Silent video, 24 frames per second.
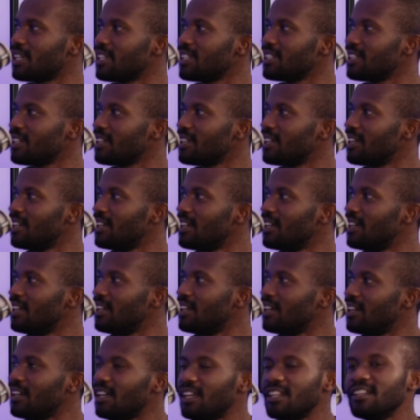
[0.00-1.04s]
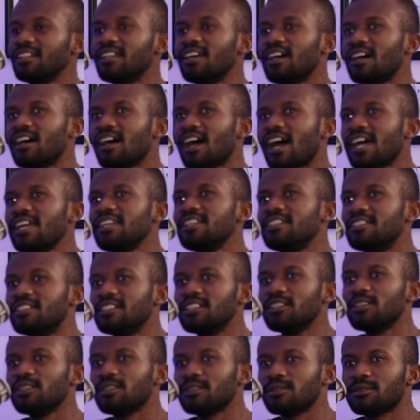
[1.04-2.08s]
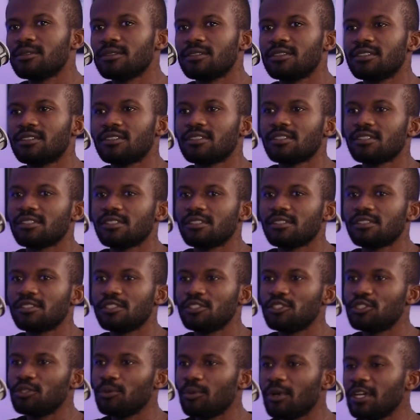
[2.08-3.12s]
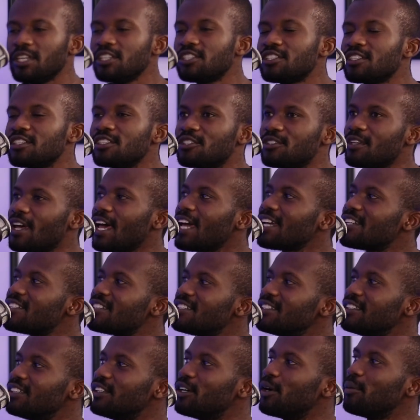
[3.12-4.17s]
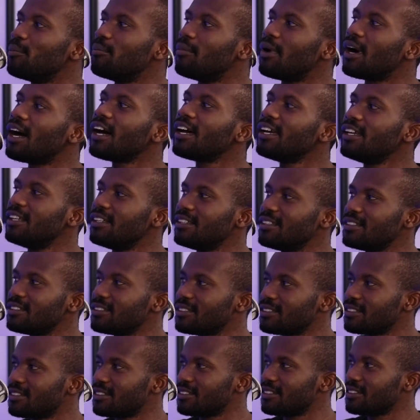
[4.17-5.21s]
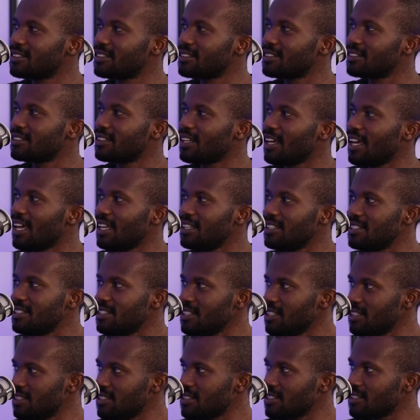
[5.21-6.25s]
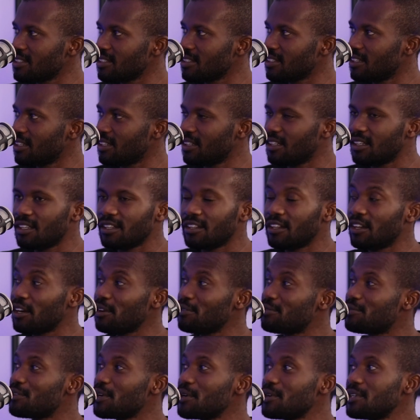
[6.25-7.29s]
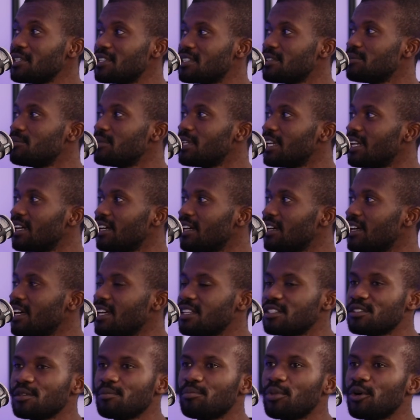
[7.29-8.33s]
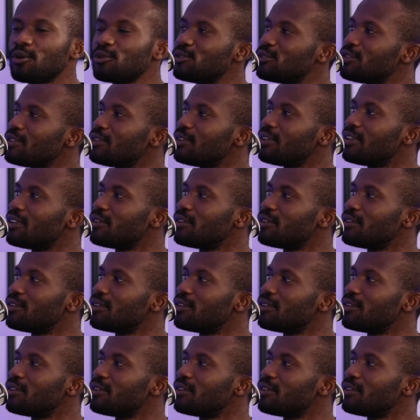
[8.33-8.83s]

other. And the ideal situation is to actually combine ad sets that are very similar as opposed to